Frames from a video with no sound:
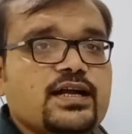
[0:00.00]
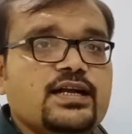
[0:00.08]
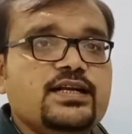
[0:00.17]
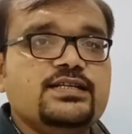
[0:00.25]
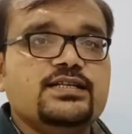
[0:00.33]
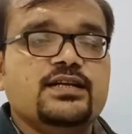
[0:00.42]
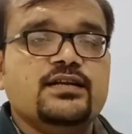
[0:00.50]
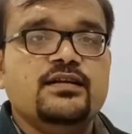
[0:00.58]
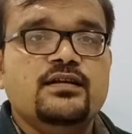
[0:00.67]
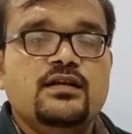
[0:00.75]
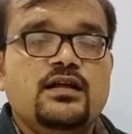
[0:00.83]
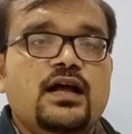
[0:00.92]
addition.
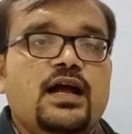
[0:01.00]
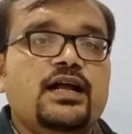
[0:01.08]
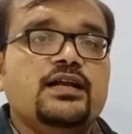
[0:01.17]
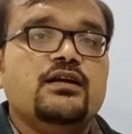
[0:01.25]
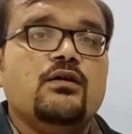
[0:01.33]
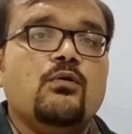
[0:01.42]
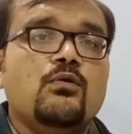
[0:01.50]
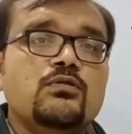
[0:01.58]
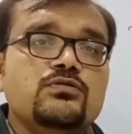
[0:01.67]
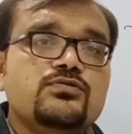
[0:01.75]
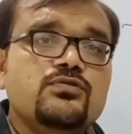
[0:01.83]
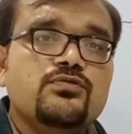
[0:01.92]
And
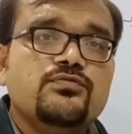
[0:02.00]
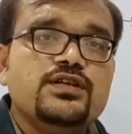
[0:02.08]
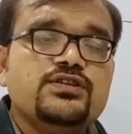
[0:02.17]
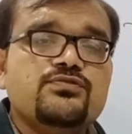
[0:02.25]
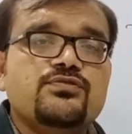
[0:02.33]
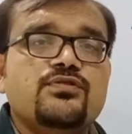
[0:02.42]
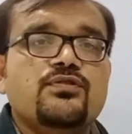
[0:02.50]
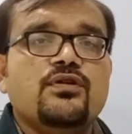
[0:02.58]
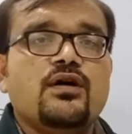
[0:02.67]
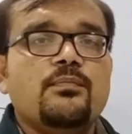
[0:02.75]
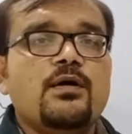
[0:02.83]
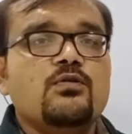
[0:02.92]
also we should know
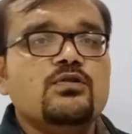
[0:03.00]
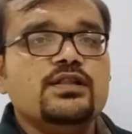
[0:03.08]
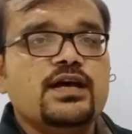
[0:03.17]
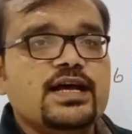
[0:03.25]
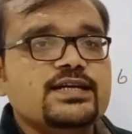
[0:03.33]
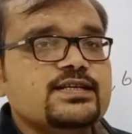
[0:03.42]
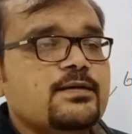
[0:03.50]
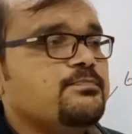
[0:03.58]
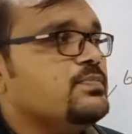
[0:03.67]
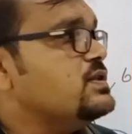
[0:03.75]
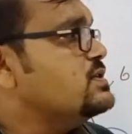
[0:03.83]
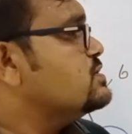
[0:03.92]
about the
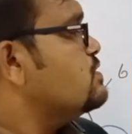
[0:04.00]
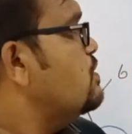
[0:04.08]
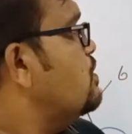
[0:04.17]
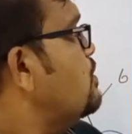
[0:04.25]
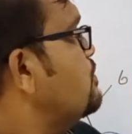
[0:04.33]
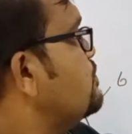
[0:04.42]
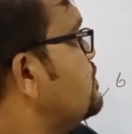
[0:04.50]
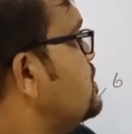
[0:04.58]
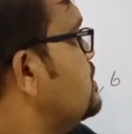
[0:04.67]
examples of